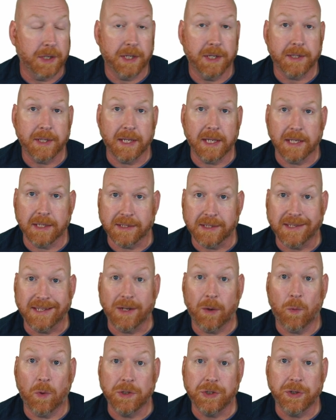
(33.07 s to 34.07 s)
The good thing is
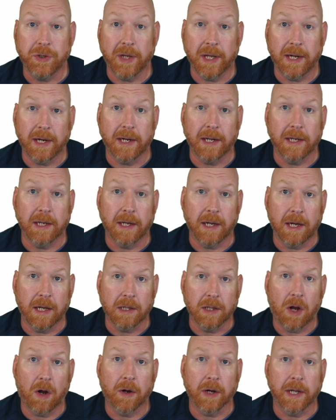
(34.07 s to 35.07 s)
that once you get
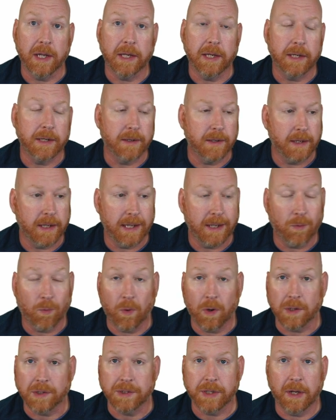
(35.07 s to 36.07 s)
a login, it
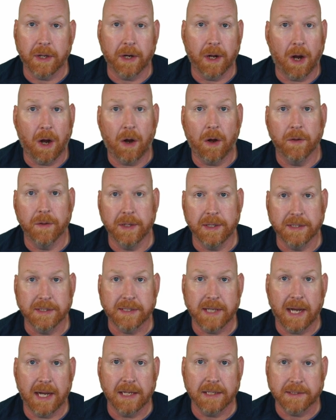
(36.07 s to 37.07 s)
works on all these
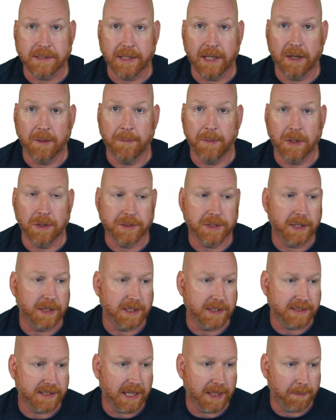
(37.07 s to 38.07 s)
sites that are built
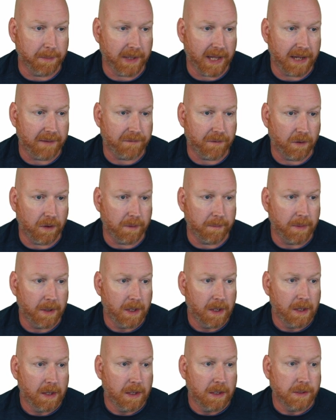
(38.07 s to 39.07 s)
on this same platform.
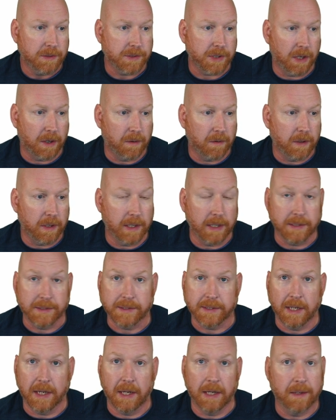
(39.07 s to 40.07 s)
So
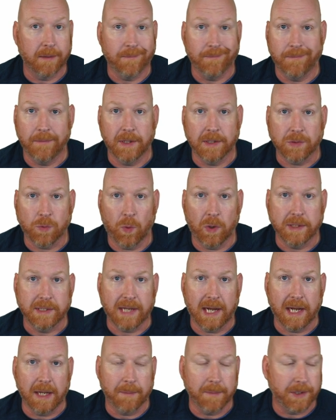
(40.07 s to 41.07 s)
it's one
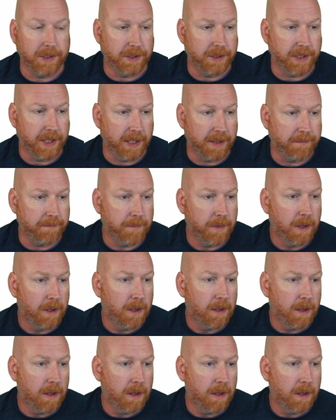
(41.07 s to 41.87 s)
time and you're done.